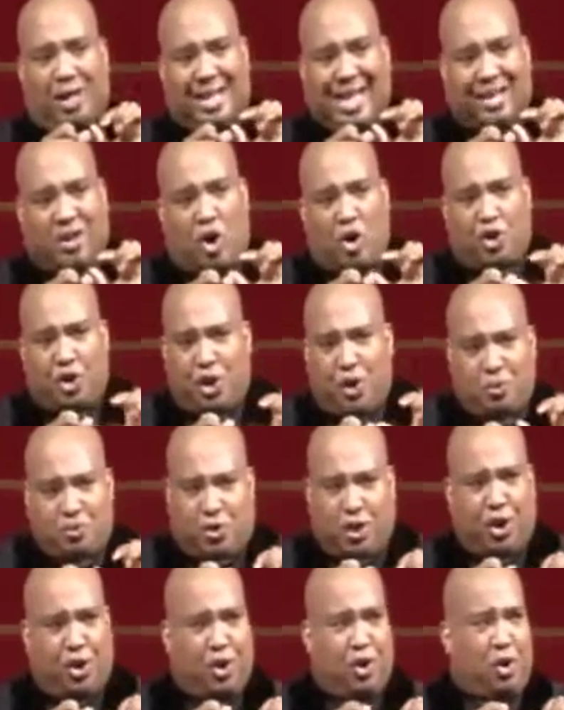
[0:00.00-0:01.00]
you to get on
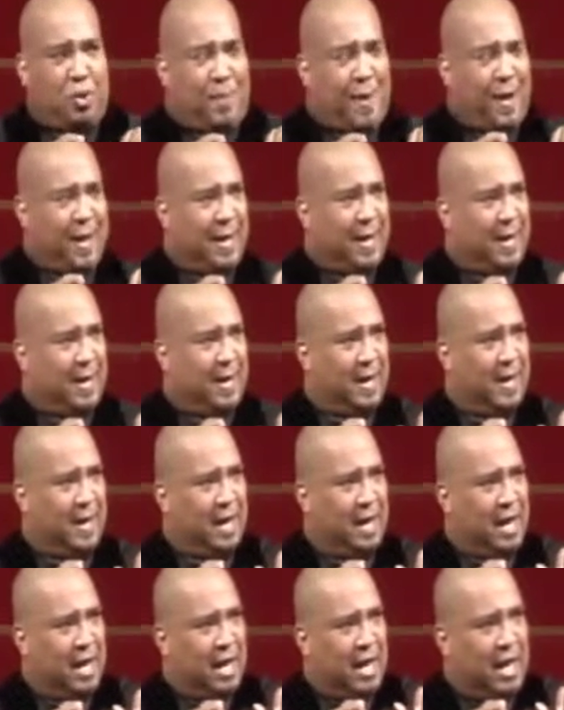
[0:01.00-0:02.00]
YouTube,
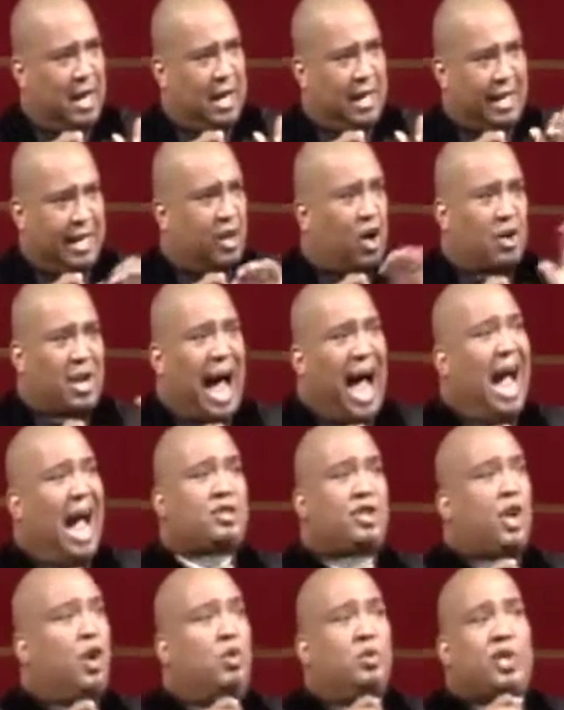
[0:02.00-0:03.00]
get on
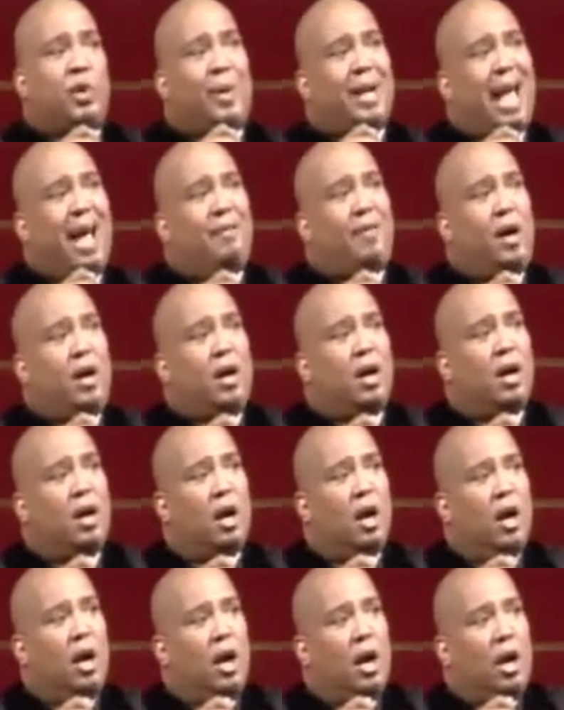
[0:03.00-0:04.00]
iTunes or whatever
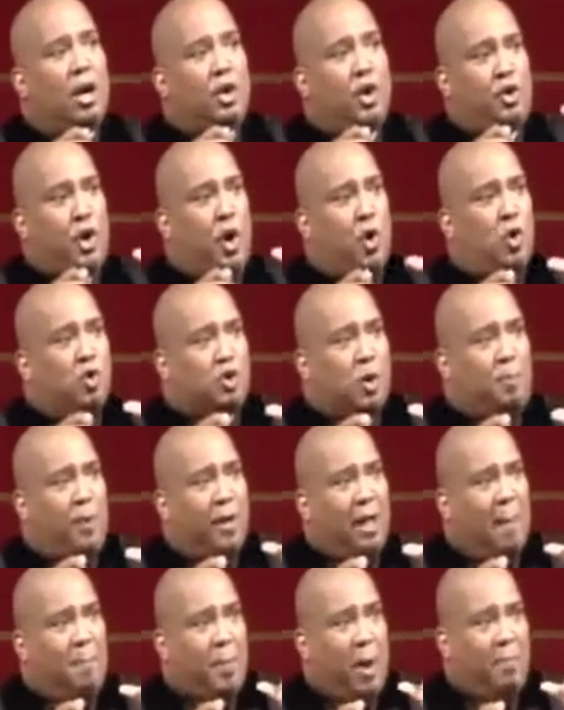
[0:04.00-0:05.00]
you use to
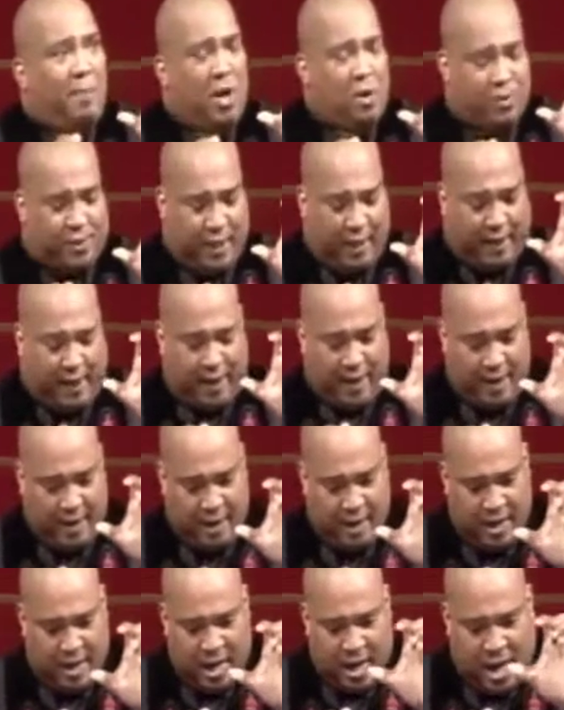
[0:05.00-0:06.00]
pull up your music.
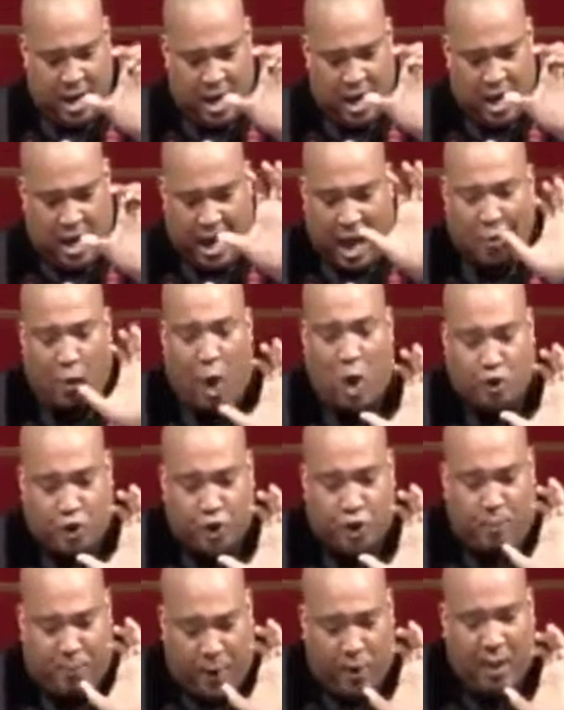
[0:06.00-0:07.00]
And I want
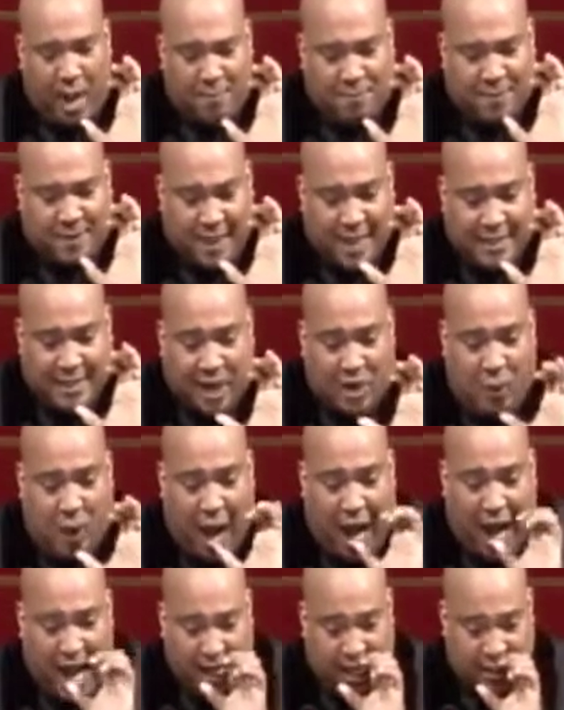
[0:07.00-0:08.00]
you to pull up CeCe
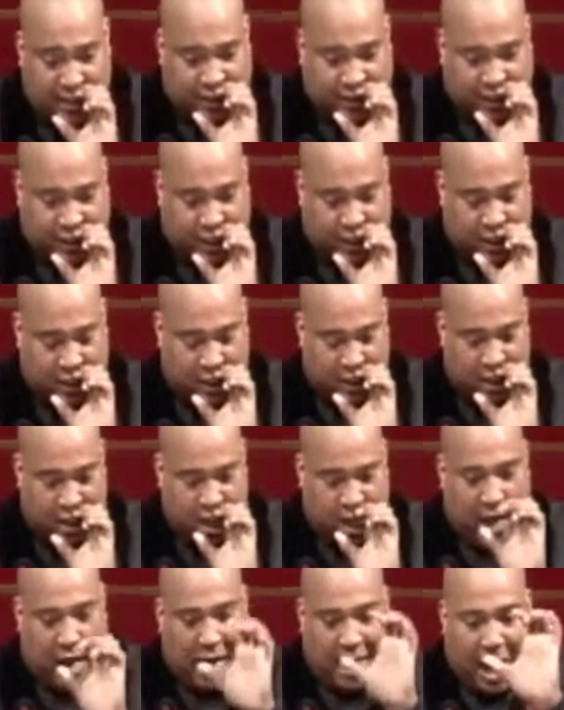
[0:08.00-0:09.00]
Winans.
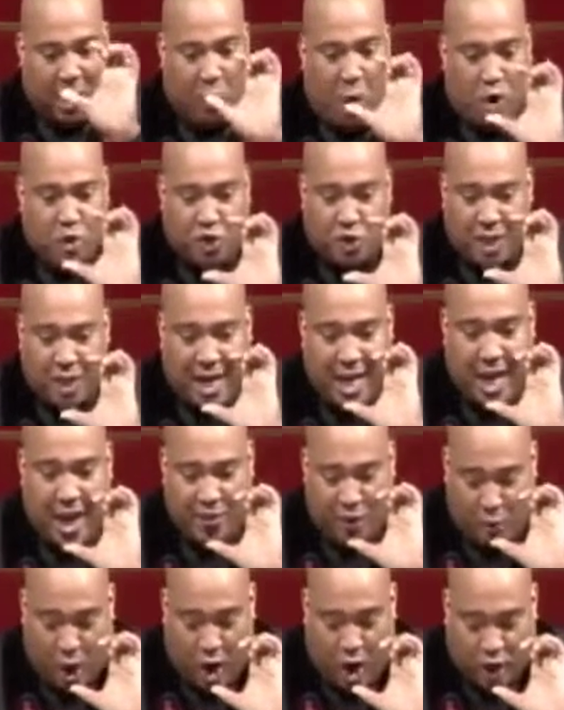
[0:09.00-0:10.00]
And I want you to
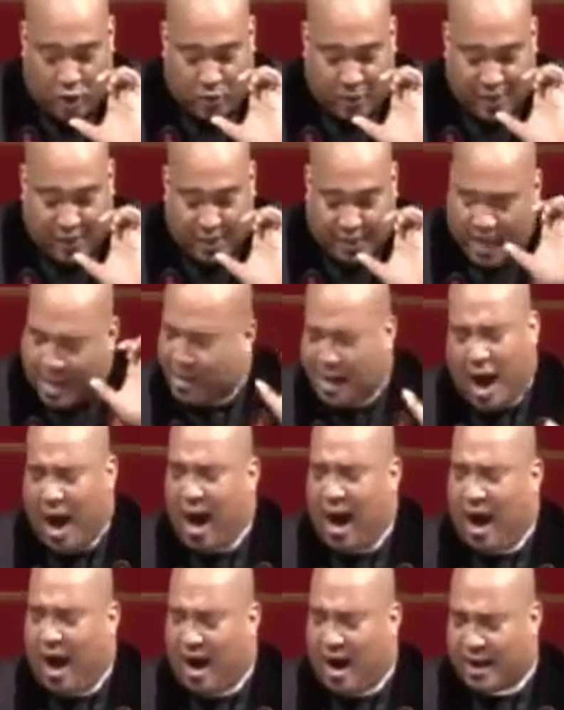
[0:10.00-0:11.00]
hear the words when she said,
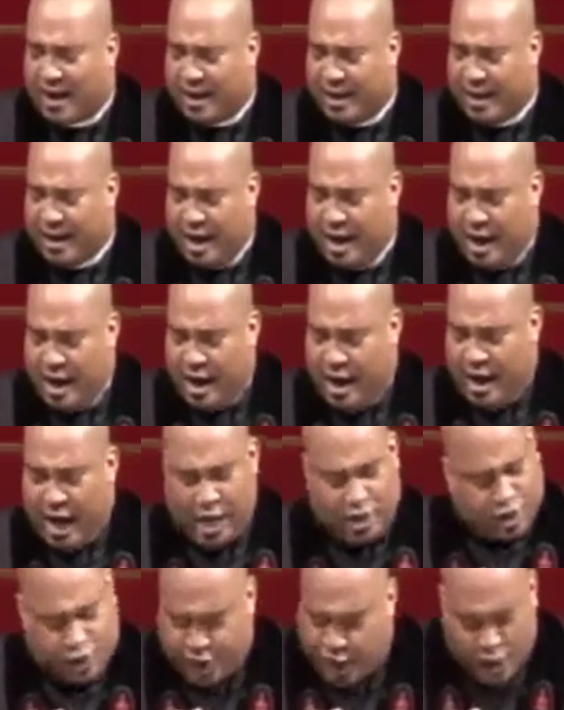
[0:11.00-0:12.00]
God
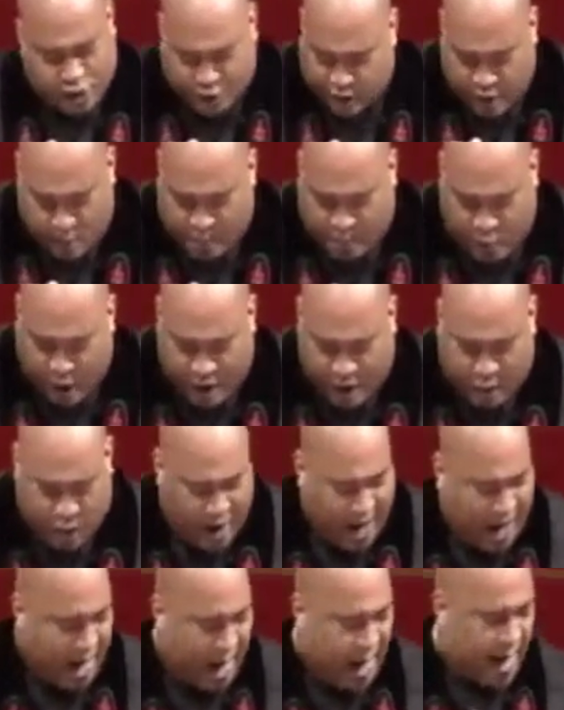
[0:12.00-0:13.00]
is just a prayer
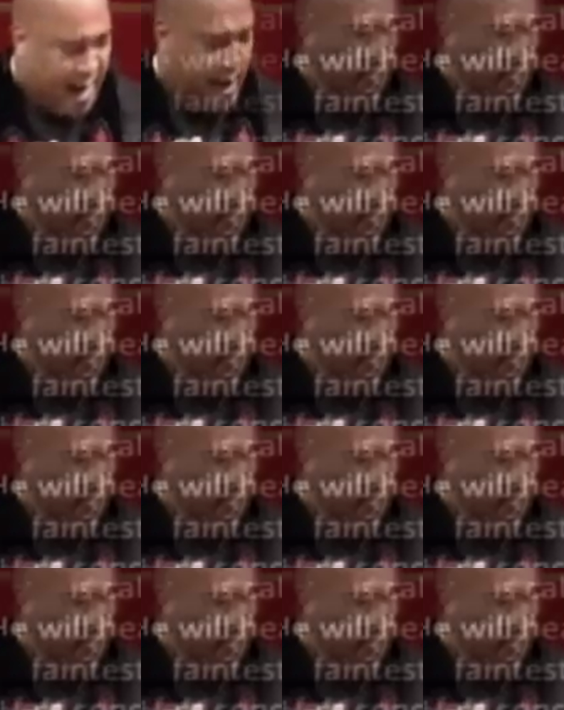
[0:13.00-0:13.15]
away.